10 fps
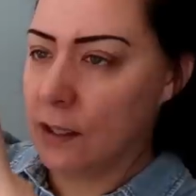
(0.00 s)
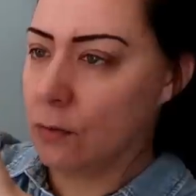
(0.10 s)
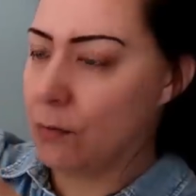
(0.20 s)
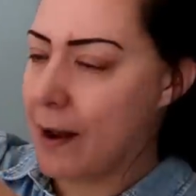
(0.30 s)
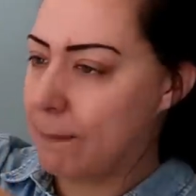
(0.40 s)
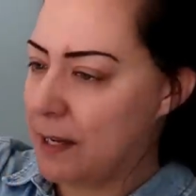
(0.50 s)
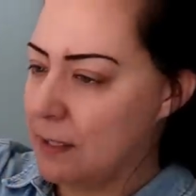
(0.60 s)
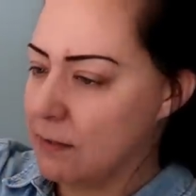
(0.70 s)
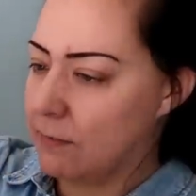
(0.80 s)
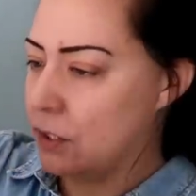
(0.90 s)
they're going to wrap
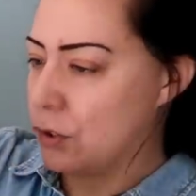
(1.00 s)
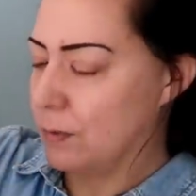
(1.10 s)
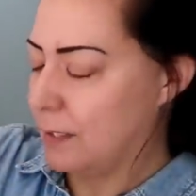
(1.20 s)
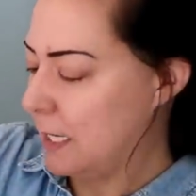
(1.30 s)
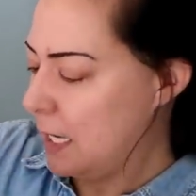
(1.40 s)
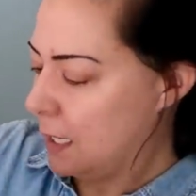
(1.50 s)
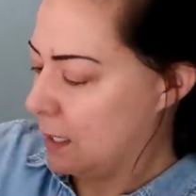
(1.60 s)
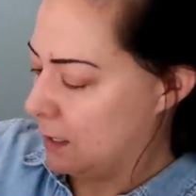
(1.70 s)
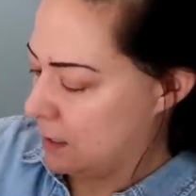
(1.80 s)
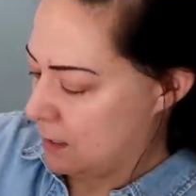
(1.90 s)
individually
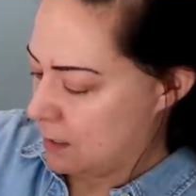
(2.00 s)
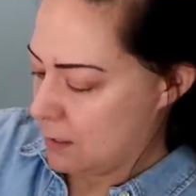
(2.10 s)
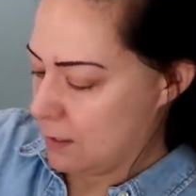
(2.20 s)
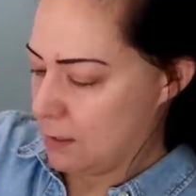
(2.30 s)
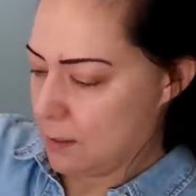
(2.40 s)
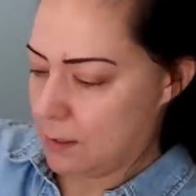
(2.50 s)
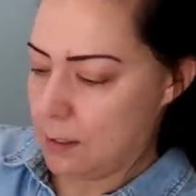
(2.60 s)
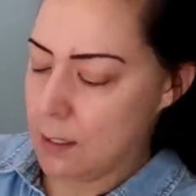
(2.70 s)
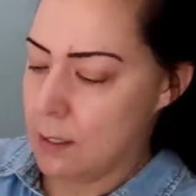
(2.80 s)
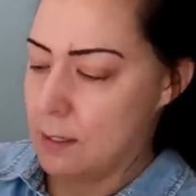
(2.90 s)

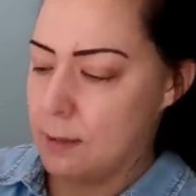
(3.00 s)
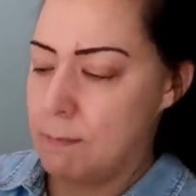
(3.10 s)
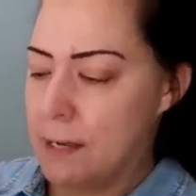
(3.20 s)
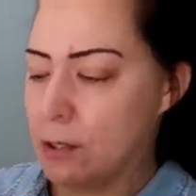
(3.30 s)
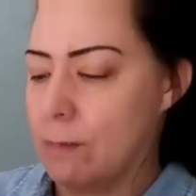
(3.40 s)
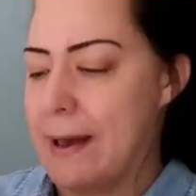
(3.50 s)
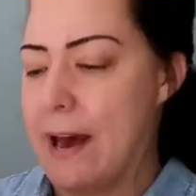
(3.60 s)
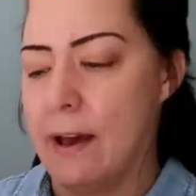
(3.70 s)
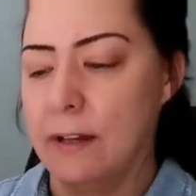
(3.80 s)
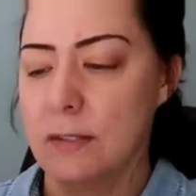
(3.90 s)
in bigger
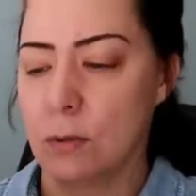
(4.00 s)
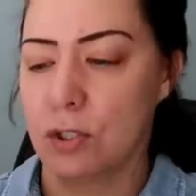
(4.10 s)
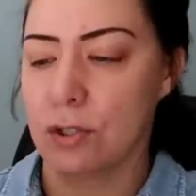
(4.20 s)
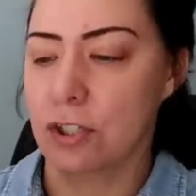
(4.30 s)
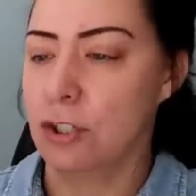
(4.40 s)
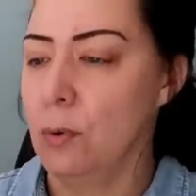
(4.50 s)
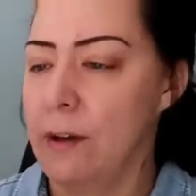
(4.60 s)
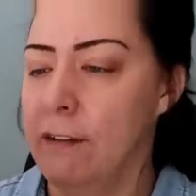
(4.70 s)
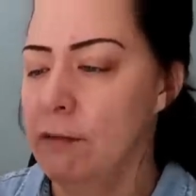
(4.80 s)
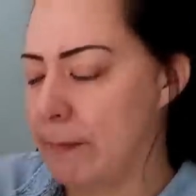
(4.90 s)
bags, which are
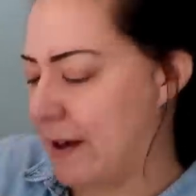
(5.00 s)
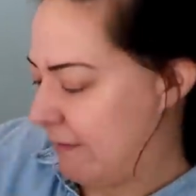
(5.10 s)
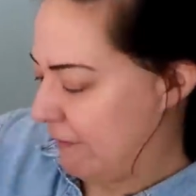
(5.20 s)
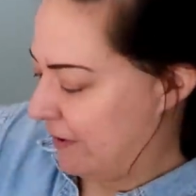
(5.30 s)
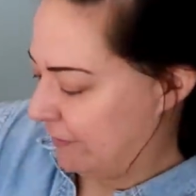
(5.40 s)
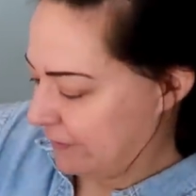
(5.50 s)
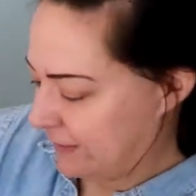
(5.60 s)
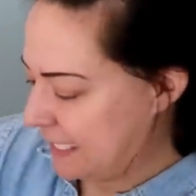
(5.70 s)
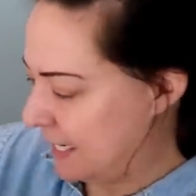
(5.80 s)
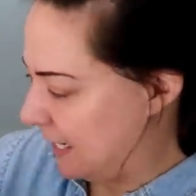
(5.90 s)
twelve by
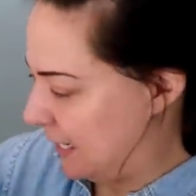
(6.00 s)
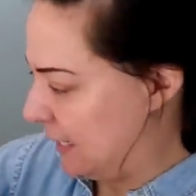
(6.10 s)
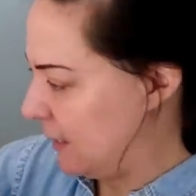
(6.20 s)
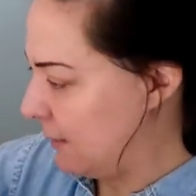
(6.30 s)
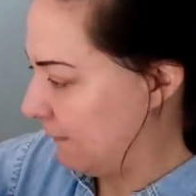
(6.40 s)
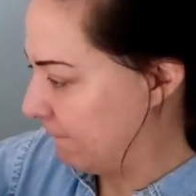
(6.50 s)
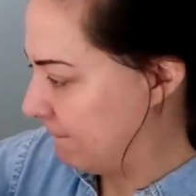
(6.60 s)
fifteen.